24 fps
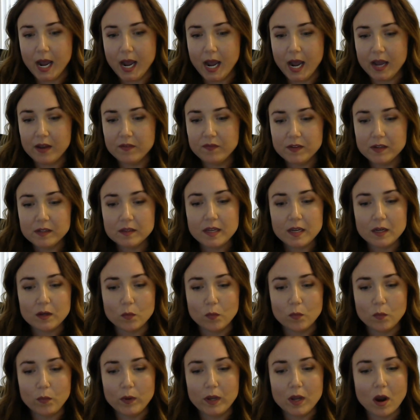I feel like
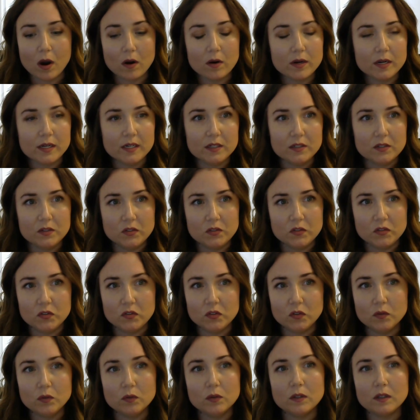we already
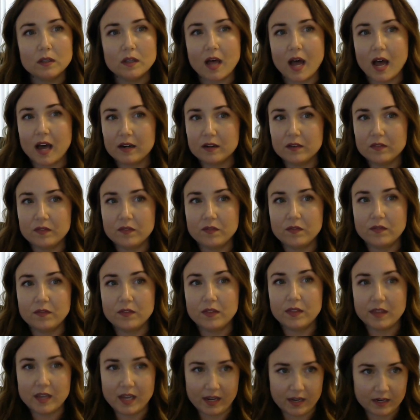do a lot of
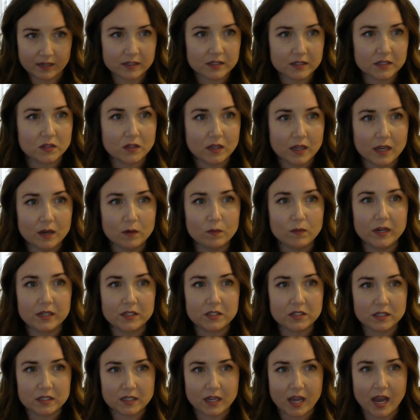things in
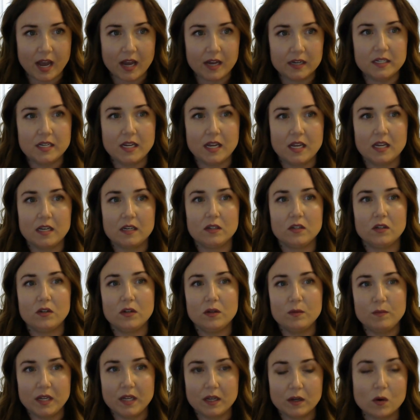which this content
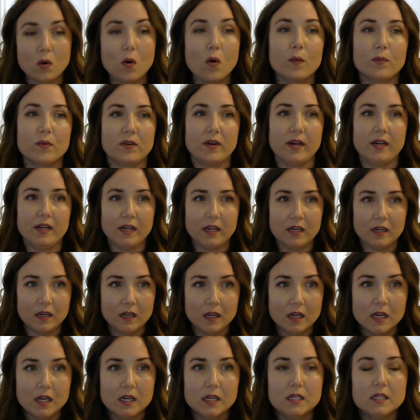could be incorporated.
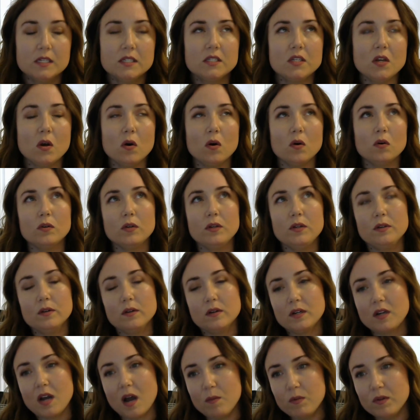So,
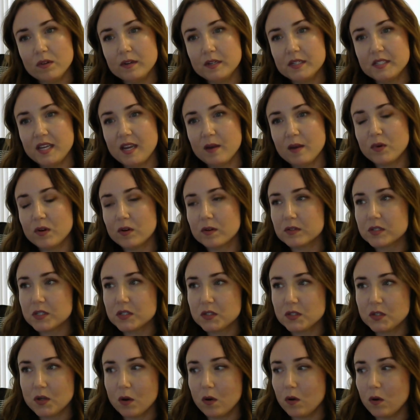a couple
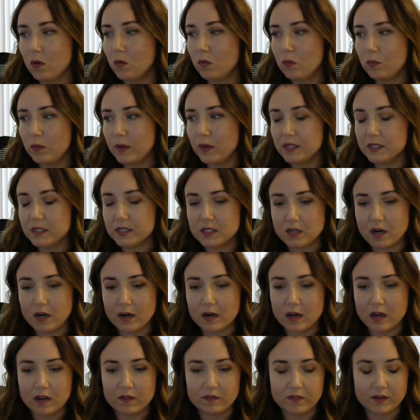examples. So, we start
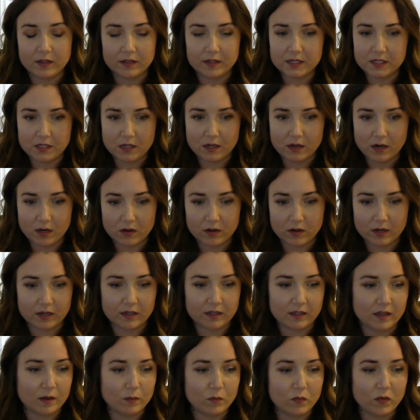off, at least in our
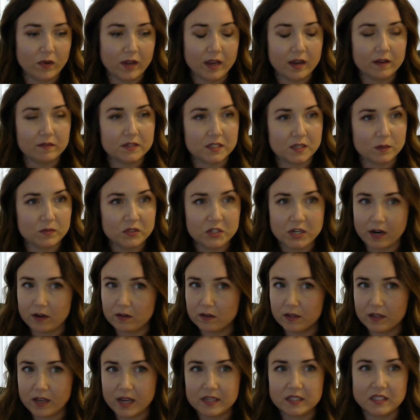curriculum, we have some
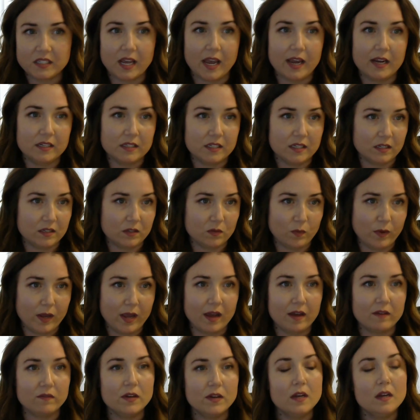generalized sciences, we
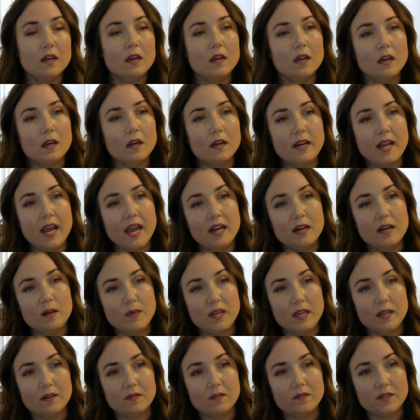have
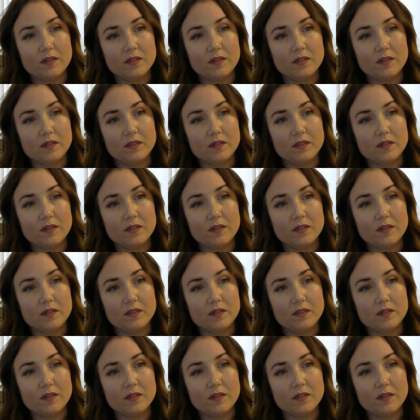anatomy and